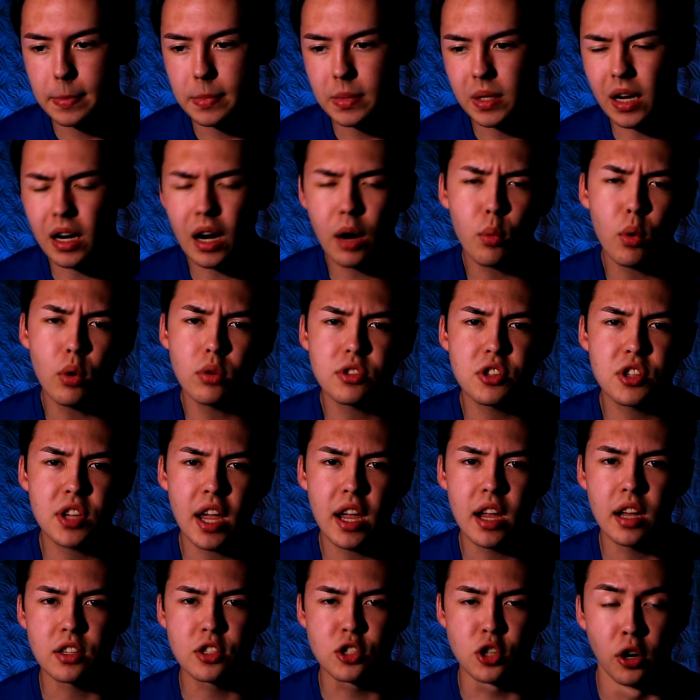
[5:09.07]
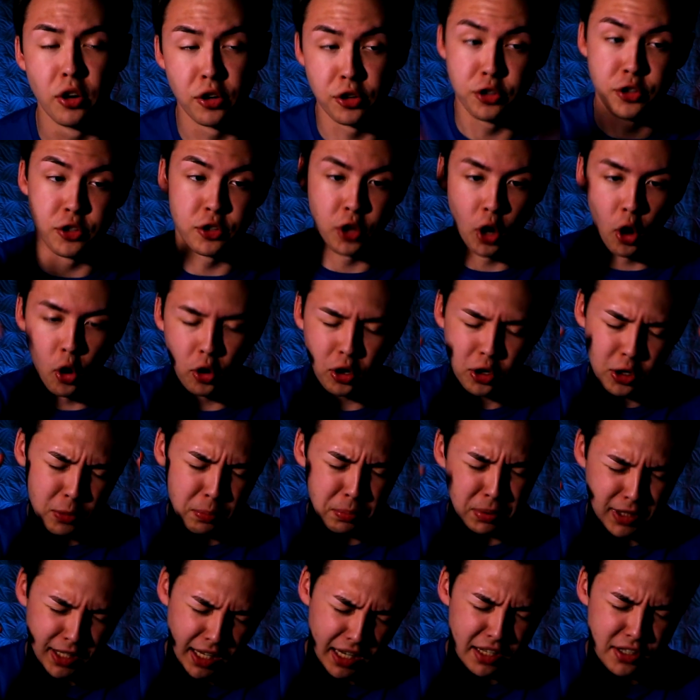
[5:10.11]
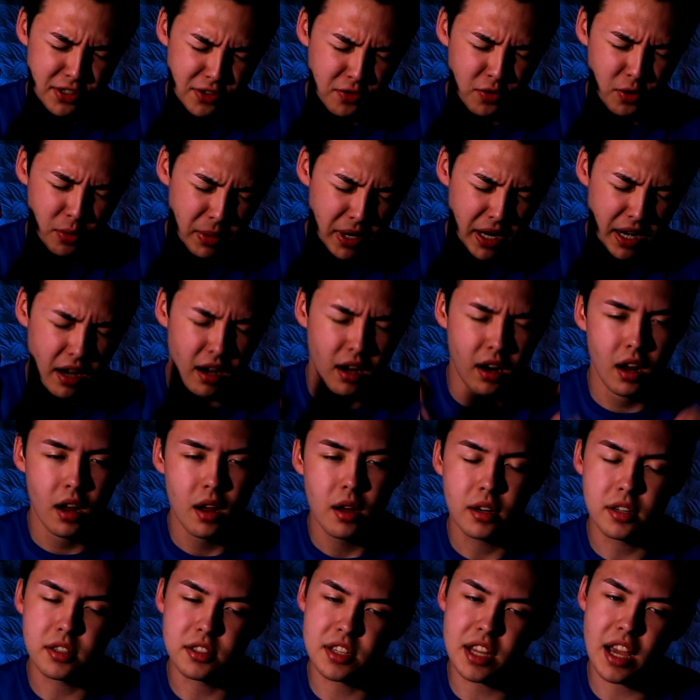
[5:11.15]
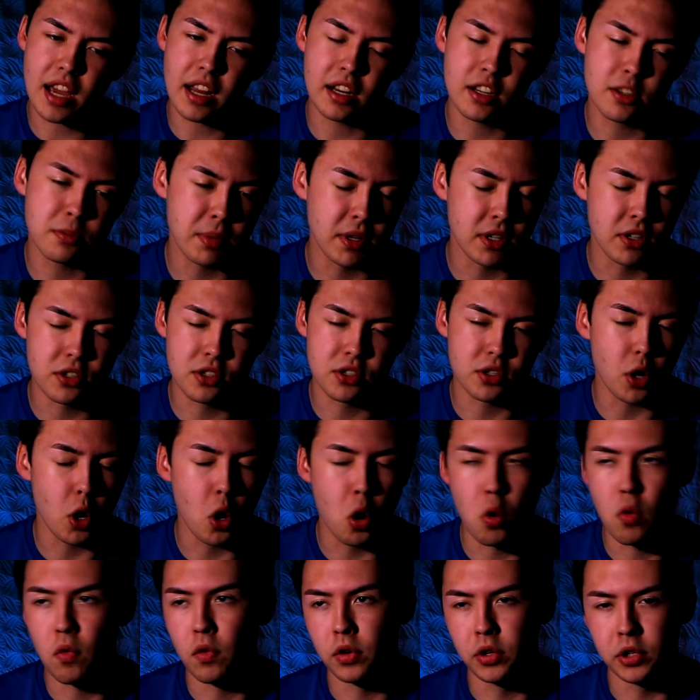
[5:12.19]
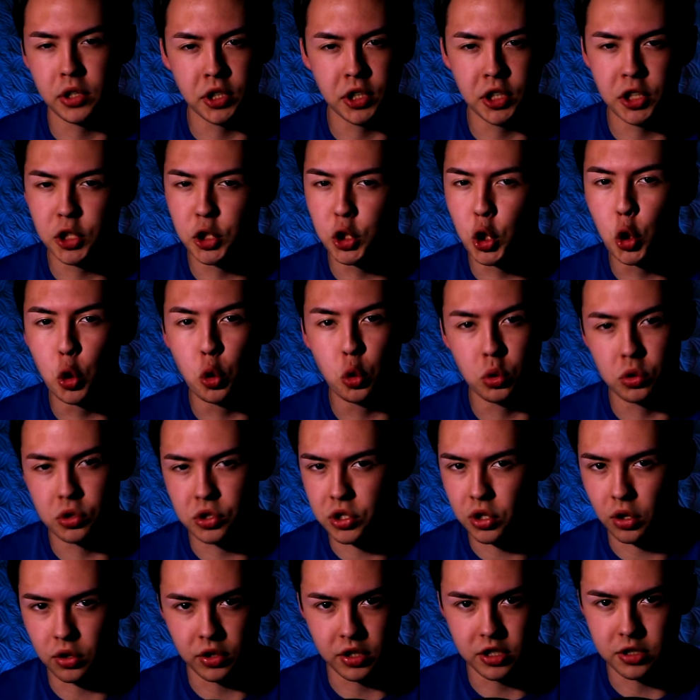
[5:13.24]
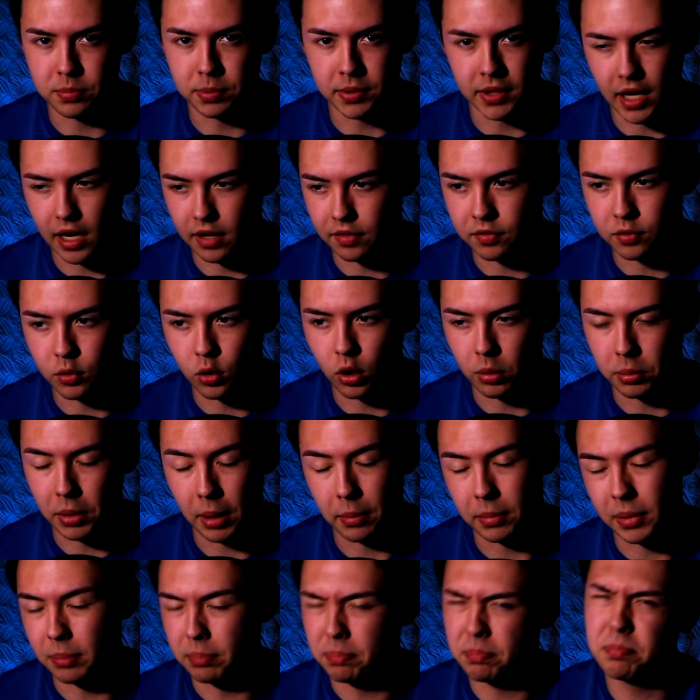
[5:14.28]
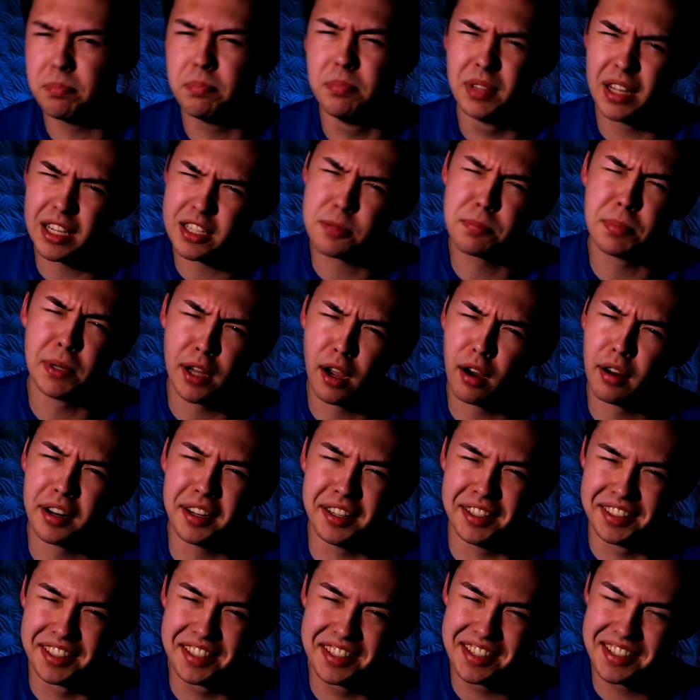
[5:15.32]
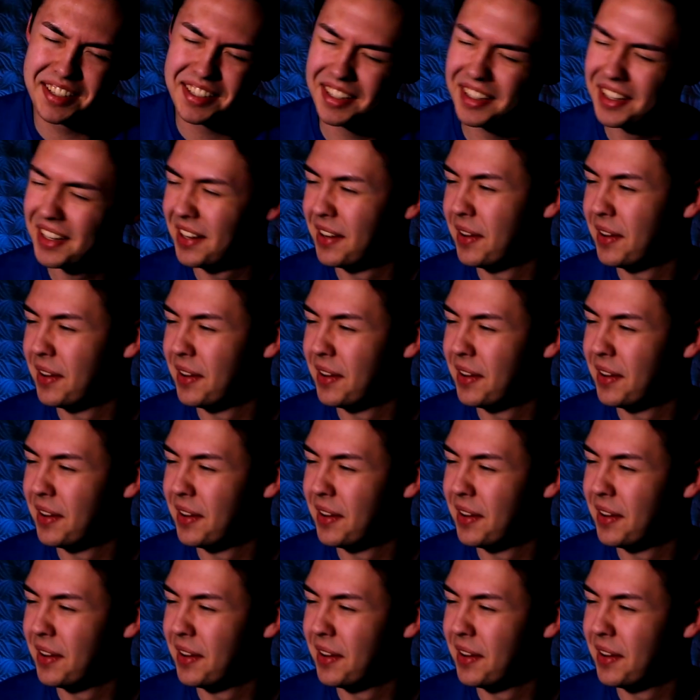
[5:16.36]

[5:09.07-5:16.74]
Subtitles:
And I won't say it's a dark place for me, because that has been just overused on this platform. I mean, let's be honest.